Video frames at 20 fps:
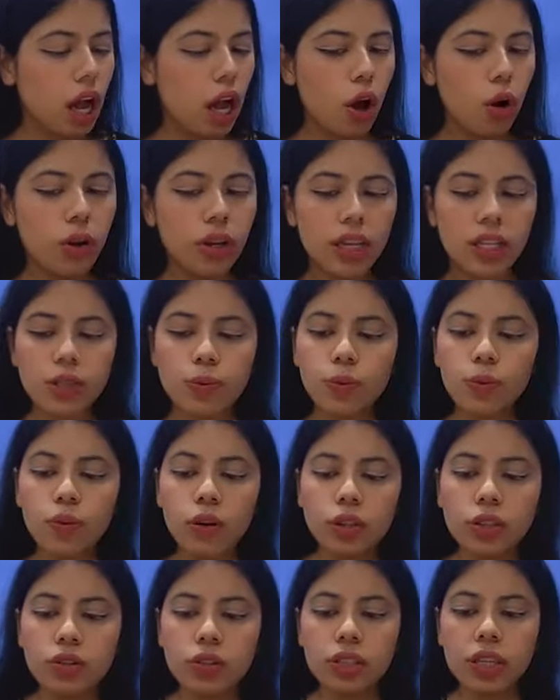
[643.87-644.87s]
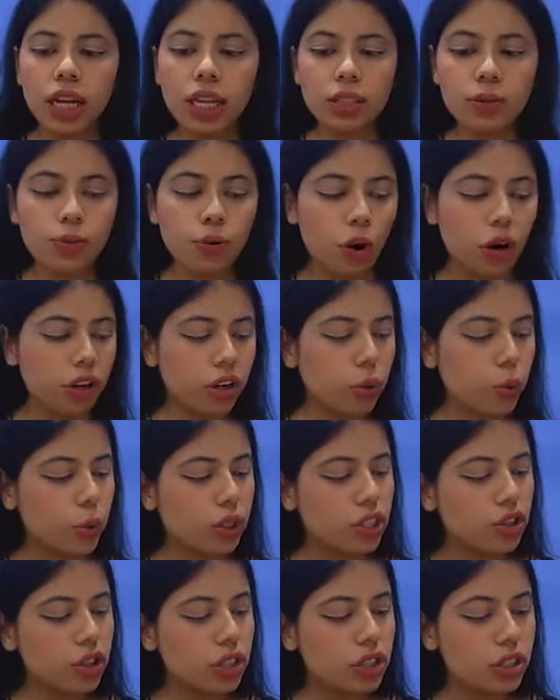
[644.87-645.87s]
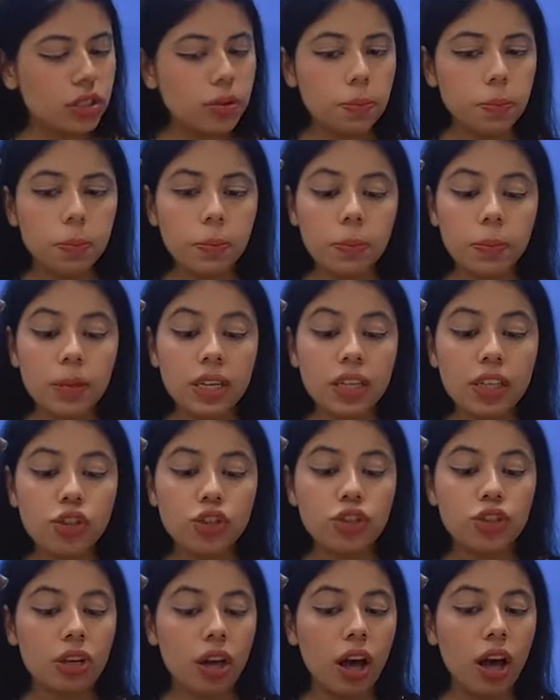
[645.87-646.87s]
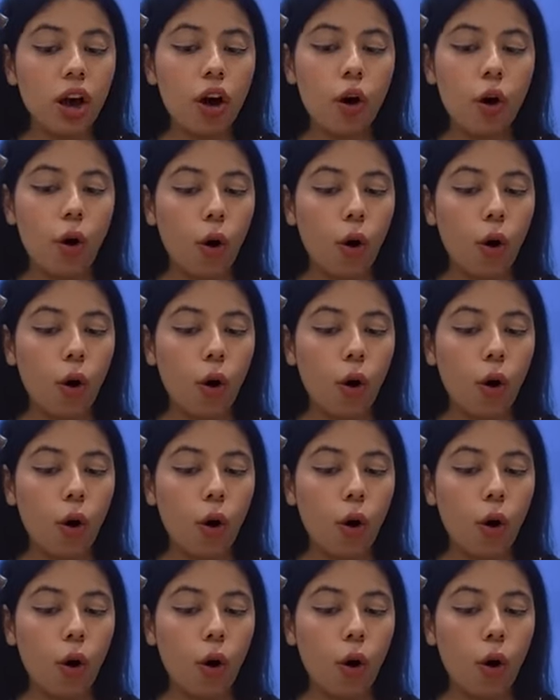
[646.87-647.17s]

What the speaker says: Now let's move on to the next product, which is the Missha